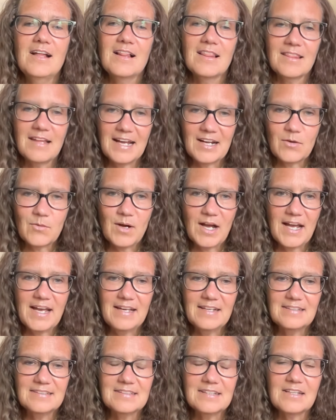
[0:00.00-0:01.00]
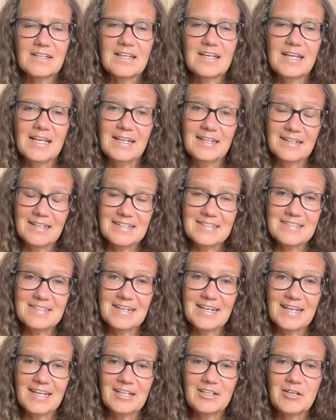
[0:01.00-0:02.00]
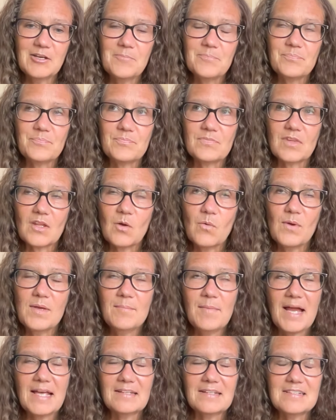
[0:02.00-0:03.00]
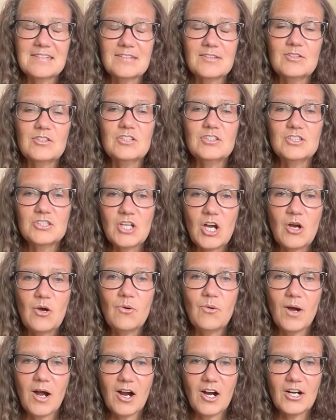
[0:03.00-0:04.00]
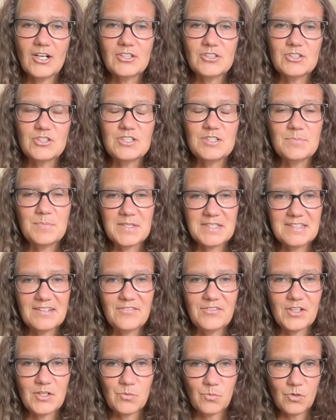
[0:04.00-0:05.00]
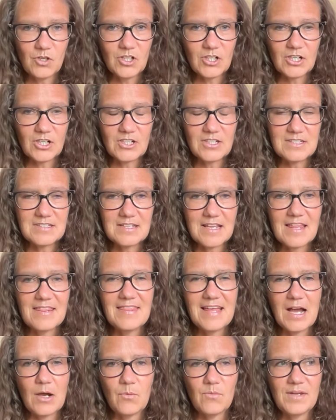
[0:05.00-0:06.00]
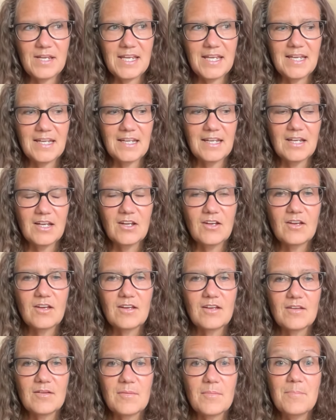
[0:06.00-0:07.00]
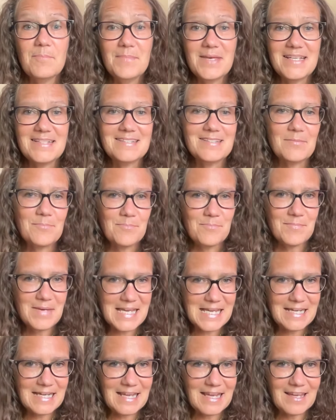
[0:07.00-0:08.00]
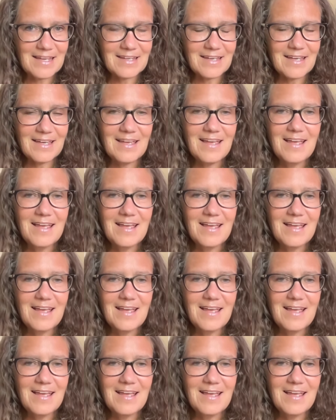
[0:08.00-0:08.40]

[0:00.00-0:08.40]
Likewise, in listening, we might listen so hard to specific words that we miss meaning.